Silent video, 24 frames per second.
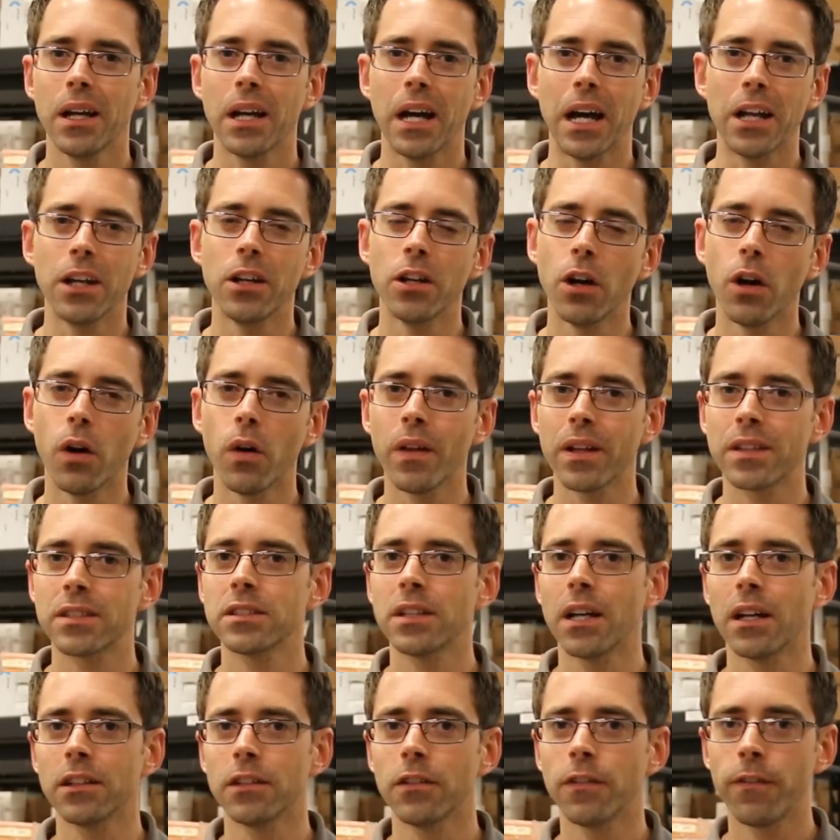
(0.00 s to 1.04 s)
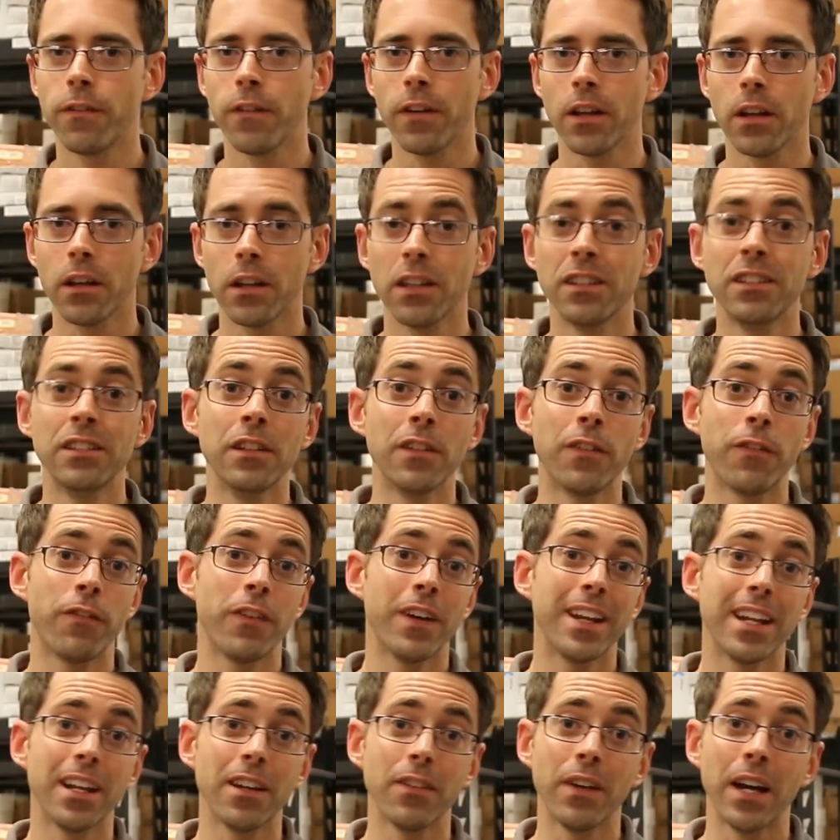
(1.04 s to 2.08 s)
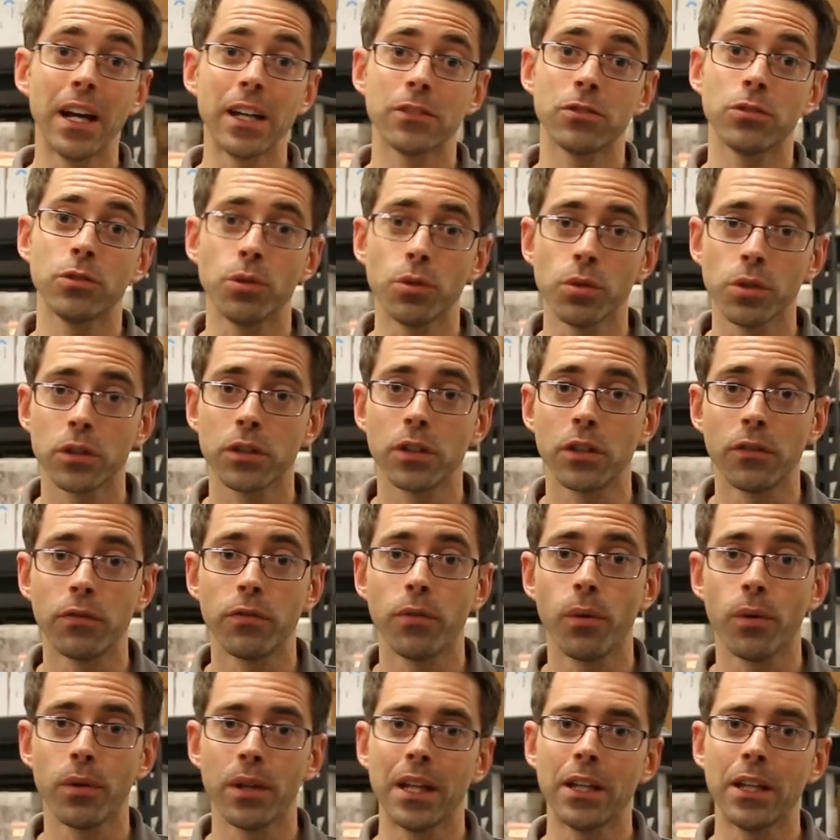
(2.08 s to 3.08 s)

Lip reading: I know that's not the definitive answer you're looking for,